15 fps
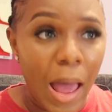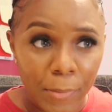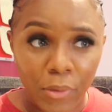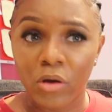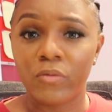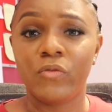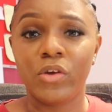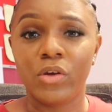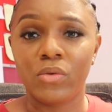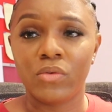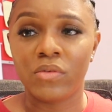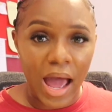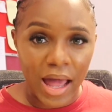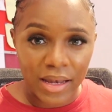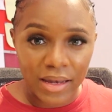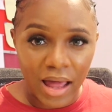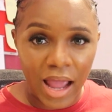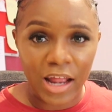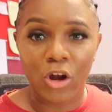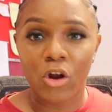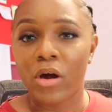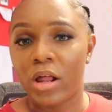I'm confused and
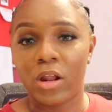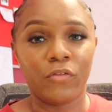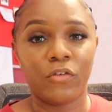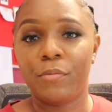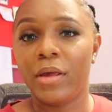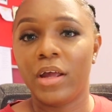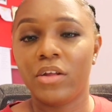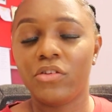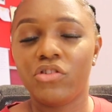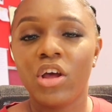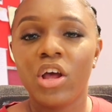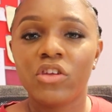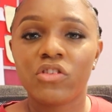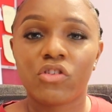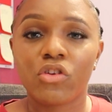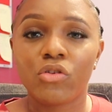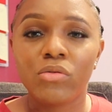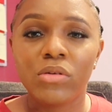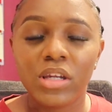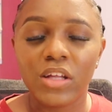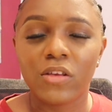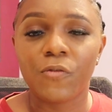I log out of your page. So you
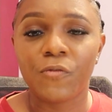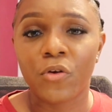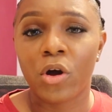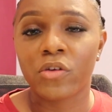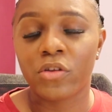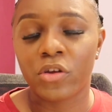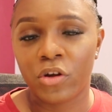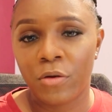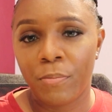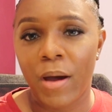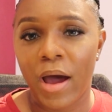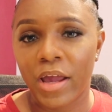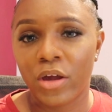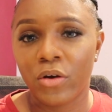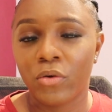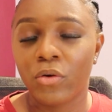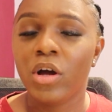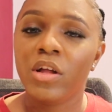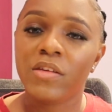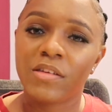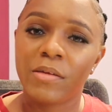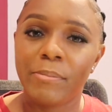need to focus on your bio
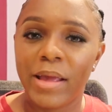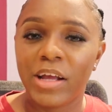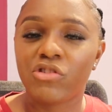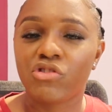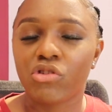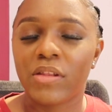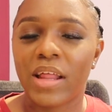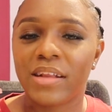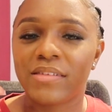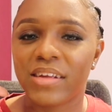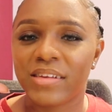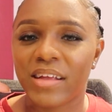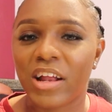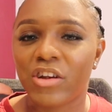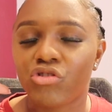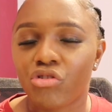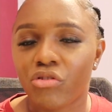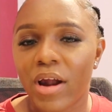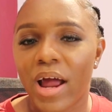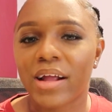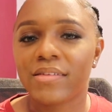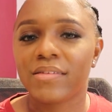to make sure that it
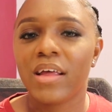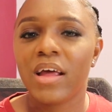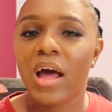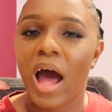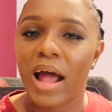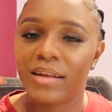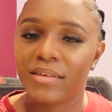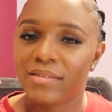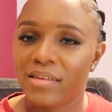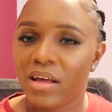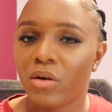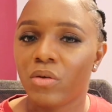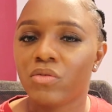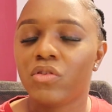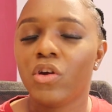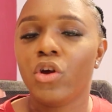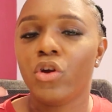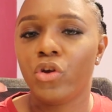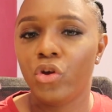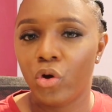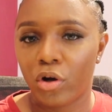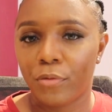attracts and sells
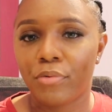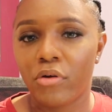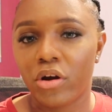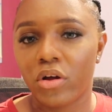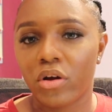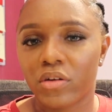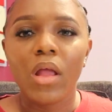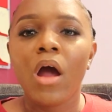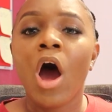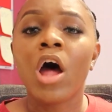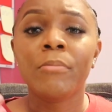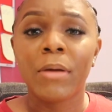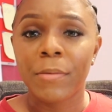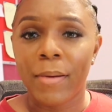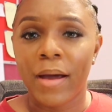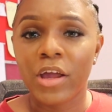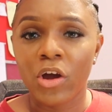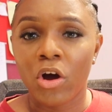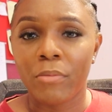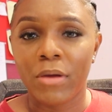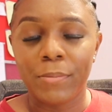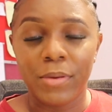your product. On my bio
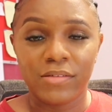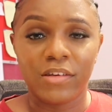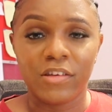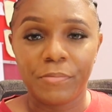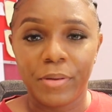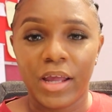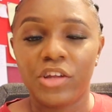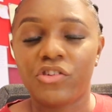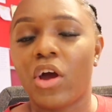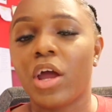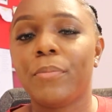on my business page, I